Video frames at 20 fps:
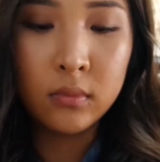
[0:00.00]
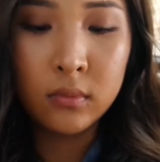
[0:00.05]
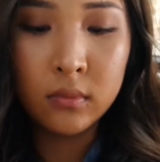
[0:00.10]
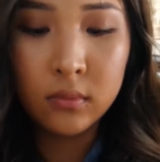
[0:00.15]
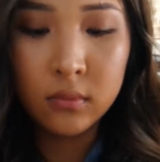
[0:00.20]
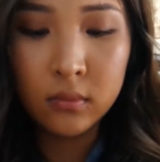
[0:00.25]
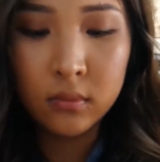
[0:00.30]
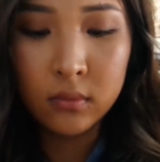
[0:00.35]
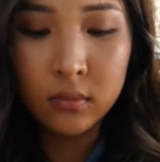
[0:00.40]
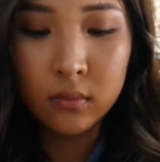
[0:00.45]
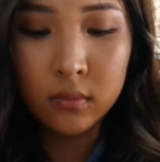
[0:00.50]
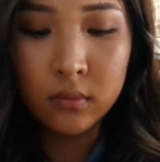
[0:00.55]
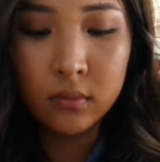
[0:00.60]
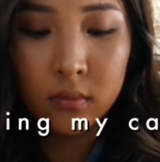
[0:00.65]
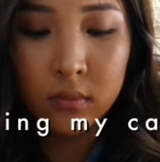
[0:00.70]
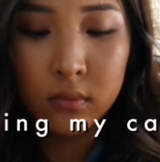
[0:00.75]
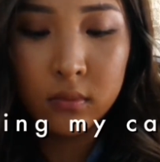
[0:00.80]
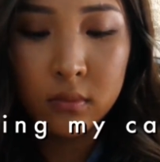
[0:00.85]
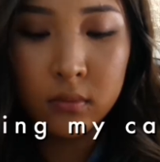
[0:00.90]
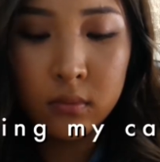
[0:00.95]

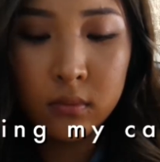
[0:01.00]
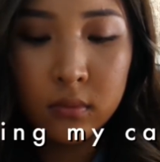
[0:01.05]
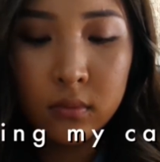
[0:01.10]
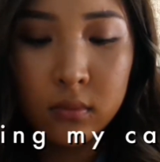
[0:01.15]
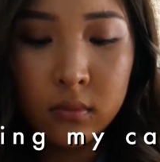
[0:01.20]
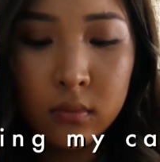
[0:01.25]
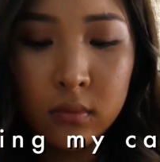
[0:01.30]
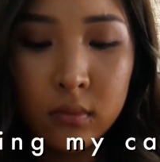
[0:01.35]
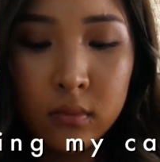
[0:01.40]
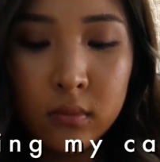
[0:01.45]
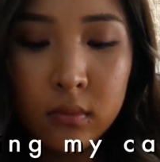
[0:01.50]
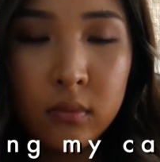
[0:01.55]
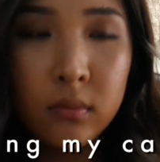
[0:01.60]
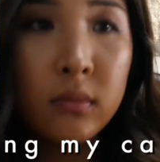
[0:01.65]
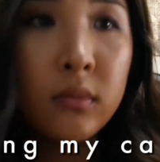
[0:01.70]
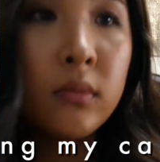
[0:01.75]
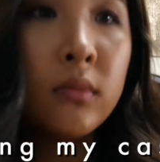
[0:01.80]
(no one is talking)